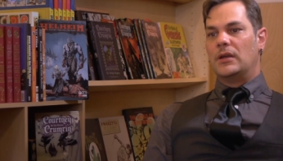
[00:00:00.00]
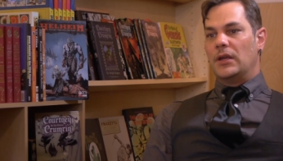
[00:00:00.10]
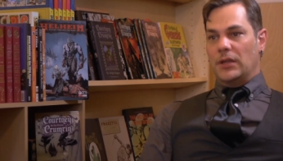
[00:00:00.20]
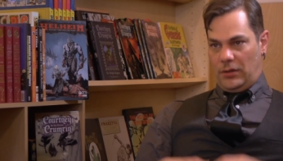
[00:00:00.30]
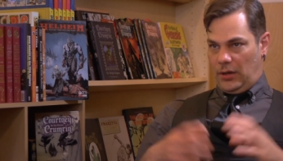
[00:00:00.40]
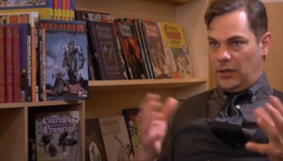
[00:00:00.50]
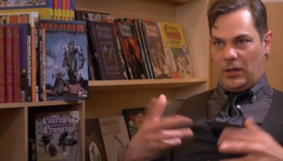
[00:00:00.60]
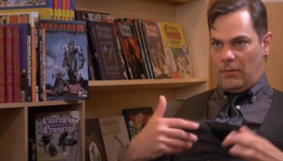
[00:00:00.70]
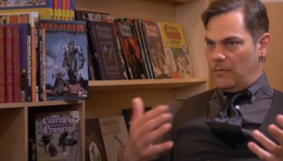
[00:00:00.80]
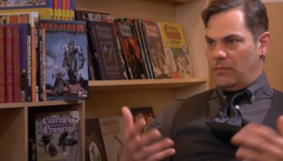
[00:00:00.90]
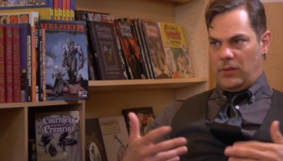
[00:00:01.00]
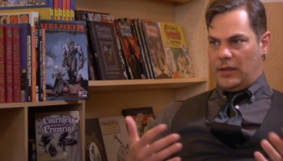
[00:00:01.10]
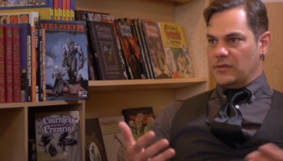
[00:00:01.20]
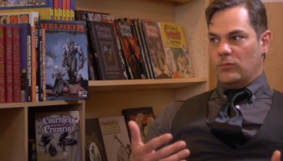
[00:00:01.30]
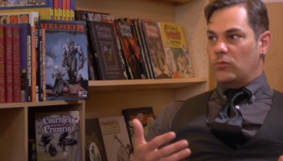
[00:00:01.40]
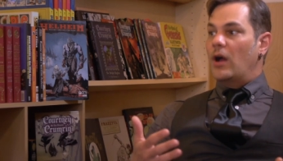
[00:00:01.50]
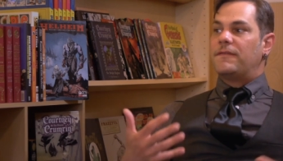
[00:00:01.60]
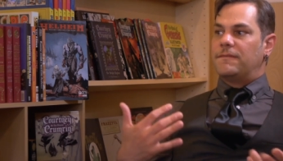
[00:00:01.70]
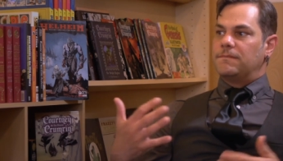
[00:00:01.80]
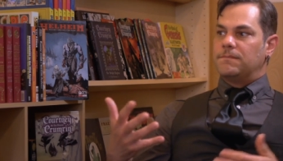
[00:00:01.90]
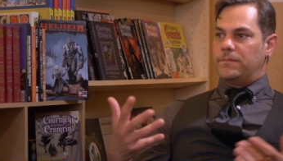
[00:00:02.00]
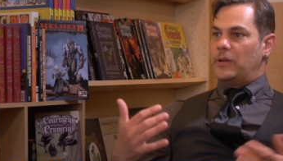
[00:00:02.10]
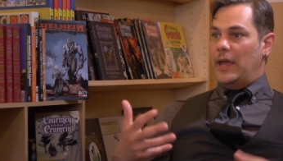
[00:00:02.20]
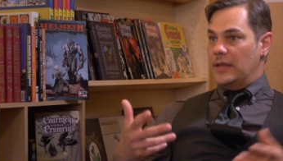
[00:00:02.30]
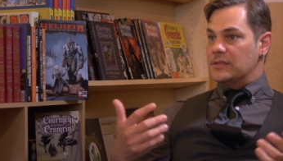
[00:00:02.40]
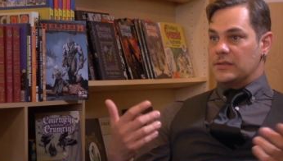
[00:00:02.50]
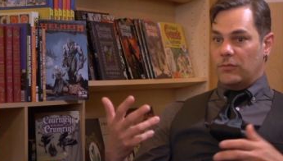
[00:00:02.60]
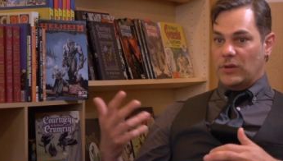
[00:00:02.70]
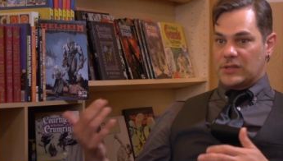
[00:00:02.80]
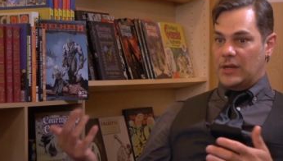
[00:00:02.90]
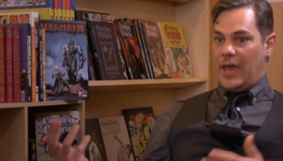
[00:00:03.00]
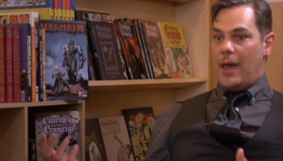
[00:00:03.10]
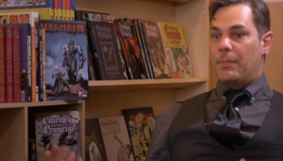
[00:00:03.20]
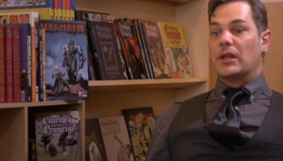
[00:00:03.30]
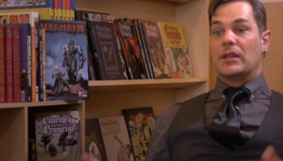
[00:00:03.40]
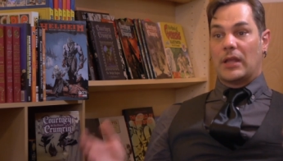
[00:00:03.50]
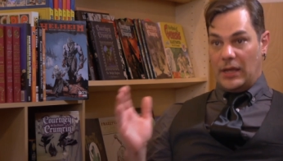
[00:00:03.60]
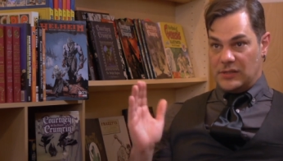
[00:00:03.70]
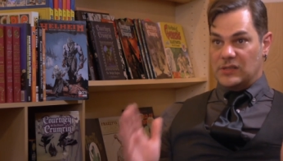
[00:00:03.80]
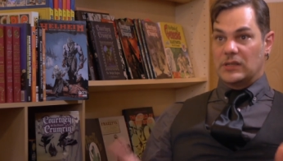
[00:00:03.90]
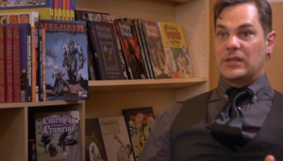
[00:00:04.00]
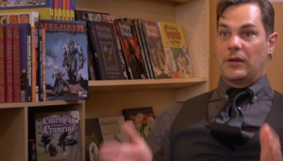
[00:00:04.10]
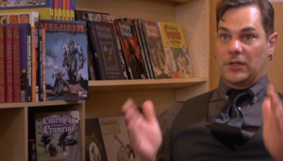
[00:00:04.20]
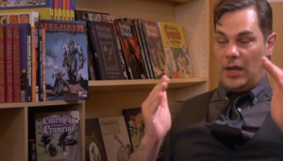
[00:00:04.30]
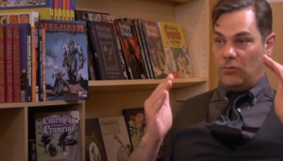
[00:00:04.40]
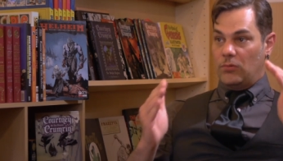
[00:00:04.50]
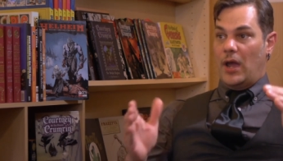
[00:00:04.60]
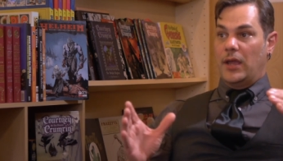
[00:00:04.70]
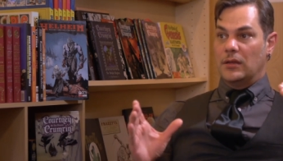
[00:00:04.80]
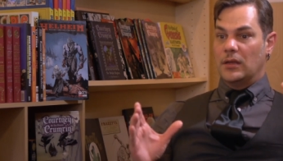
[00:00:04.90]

you know, I'd come up with like some rough plans of what's going to happen, and then I sit down and I write